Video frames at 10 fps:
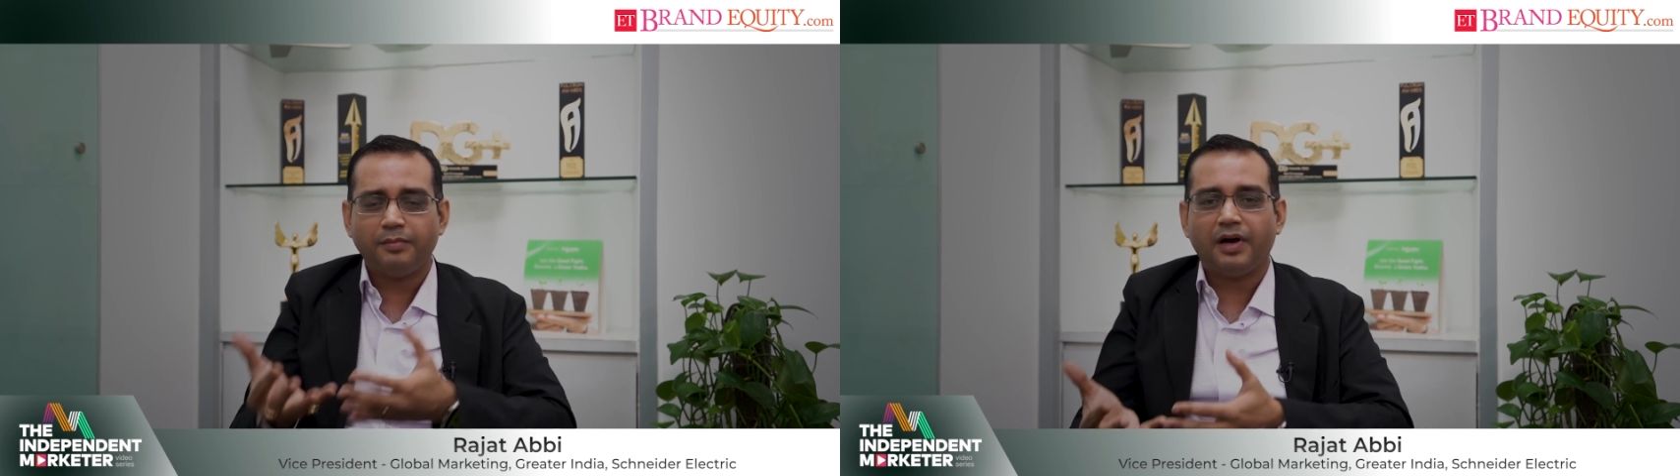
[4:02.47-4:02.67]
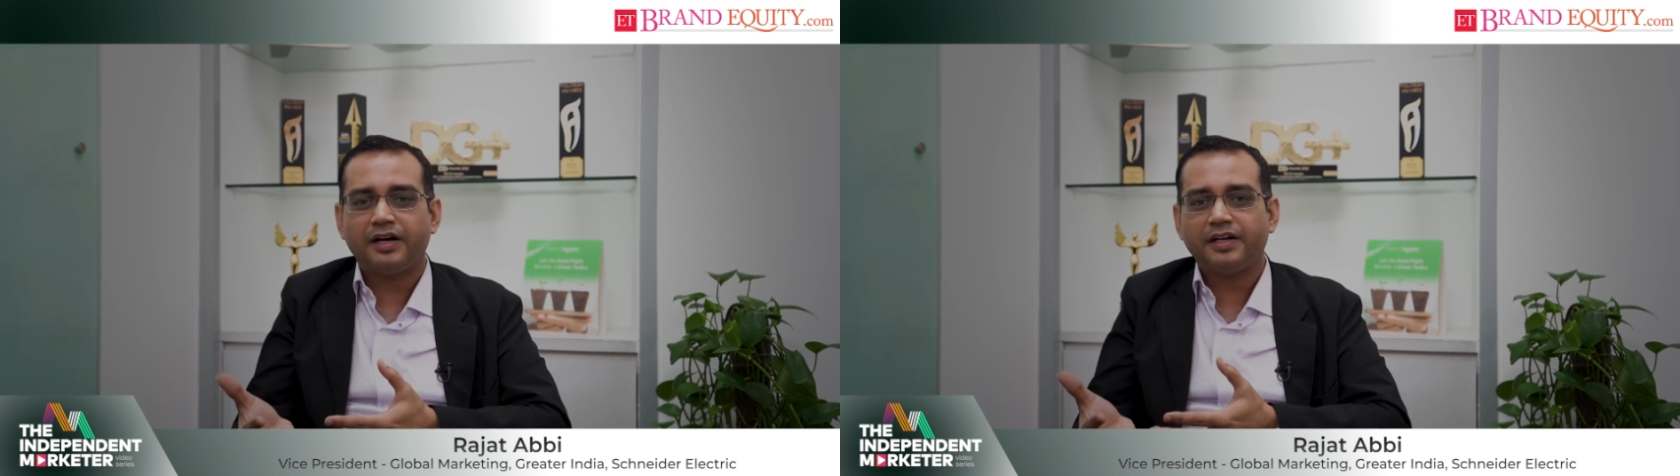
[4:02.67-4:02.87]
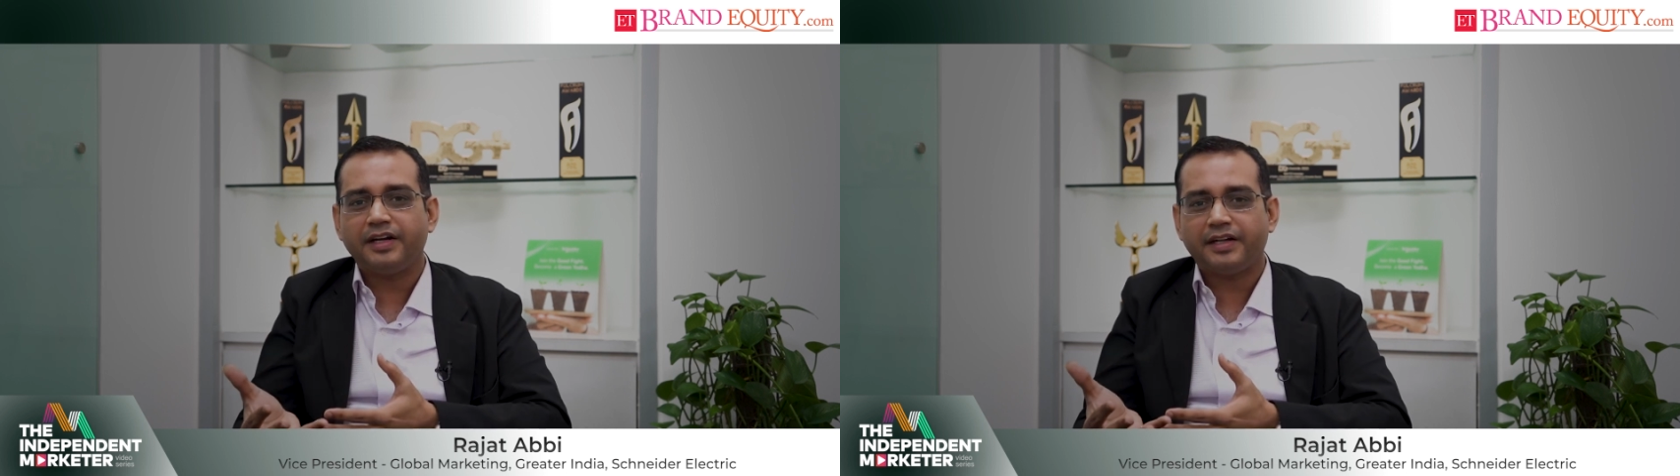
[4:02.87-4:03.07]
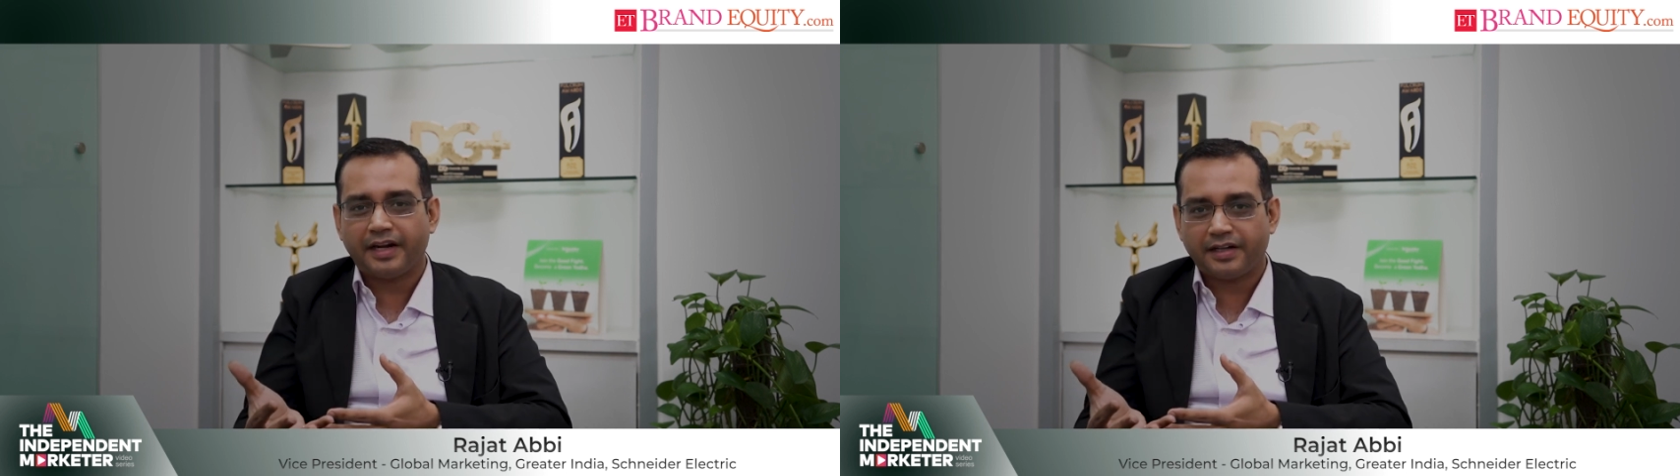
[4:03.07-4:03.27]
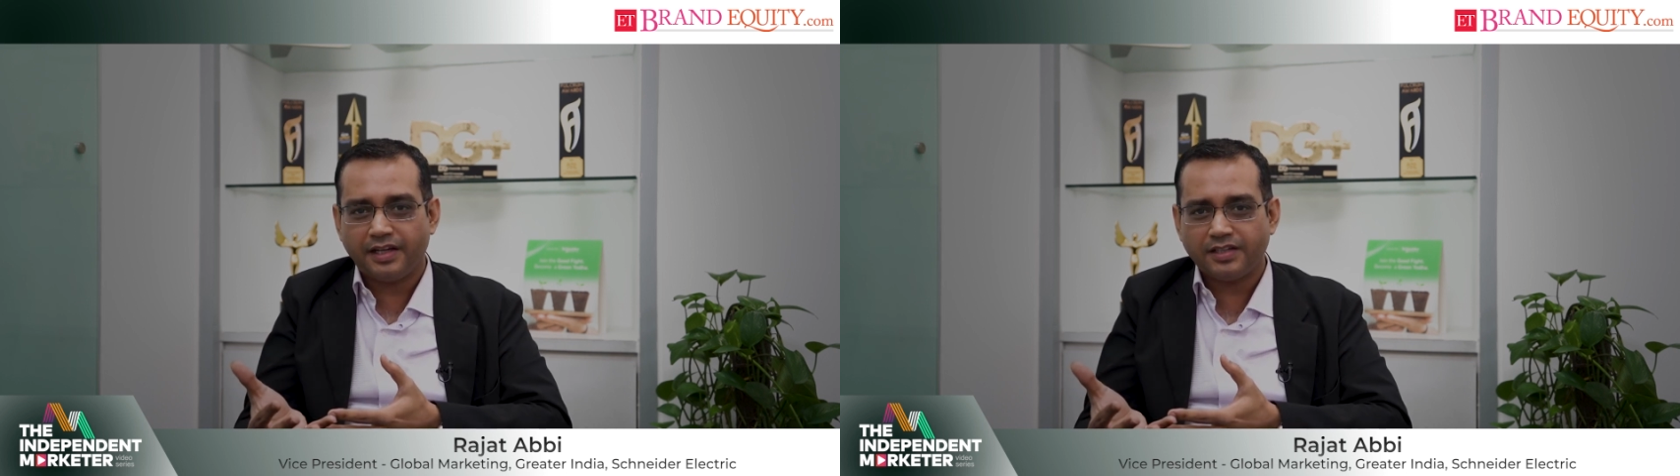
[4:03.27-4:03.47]
marketing
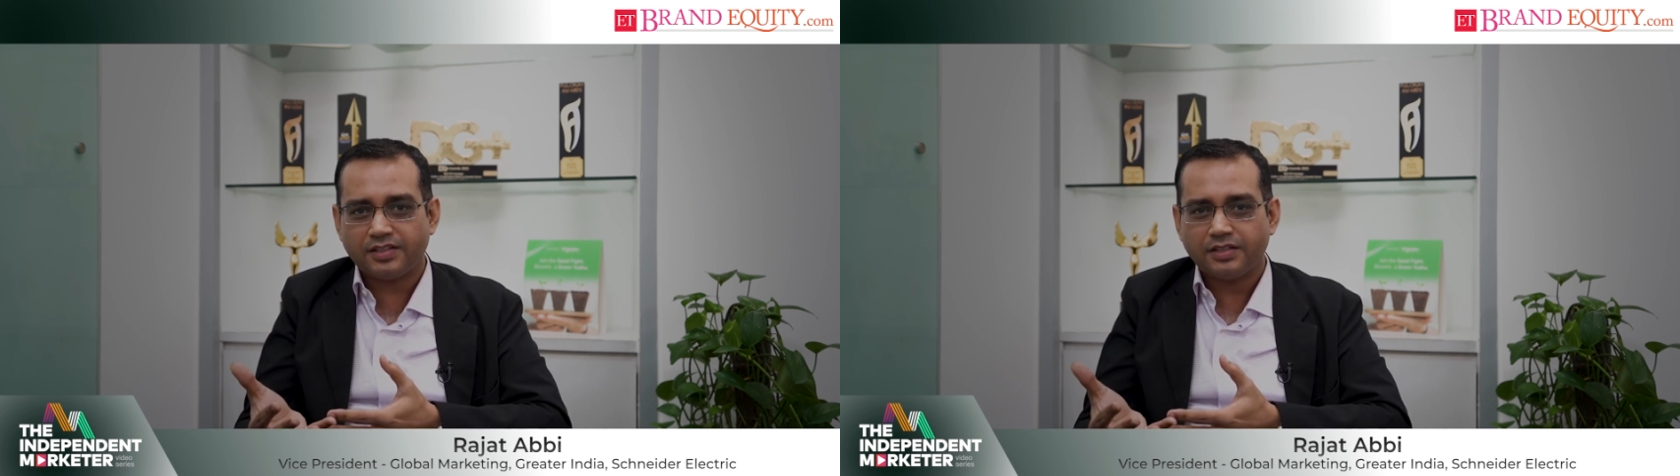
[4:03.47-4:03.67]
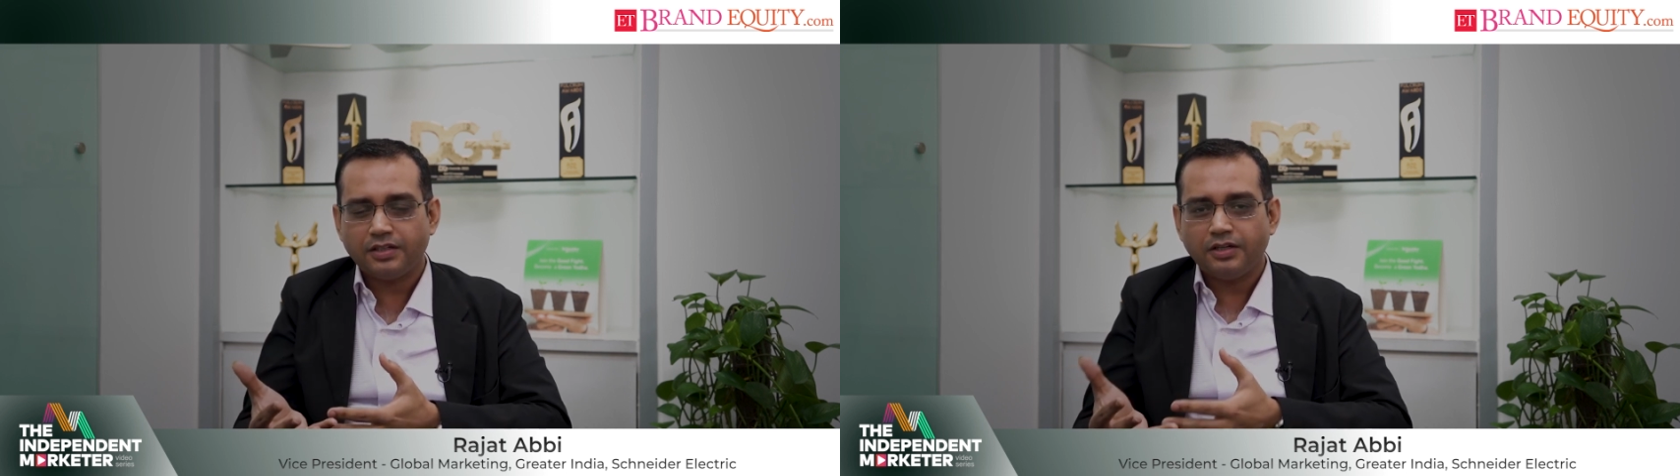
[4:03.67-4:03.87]
tactics